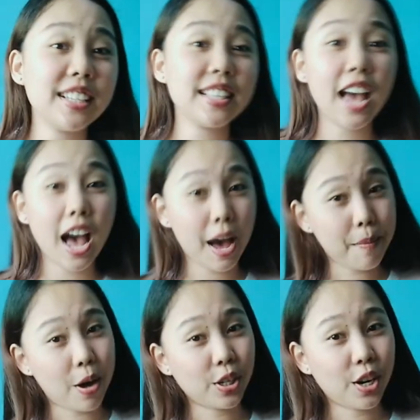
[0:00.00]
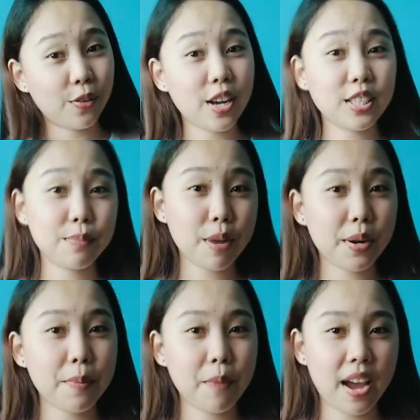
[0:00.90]
becomes
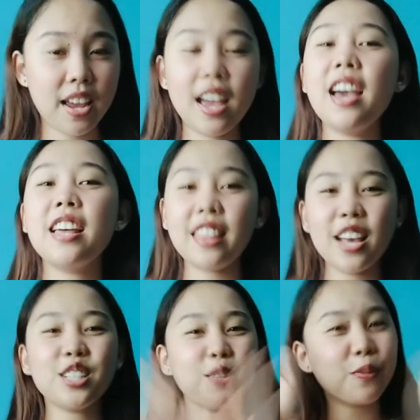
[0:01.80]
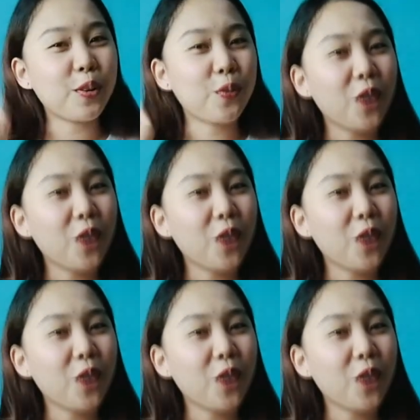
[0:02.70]
available for download.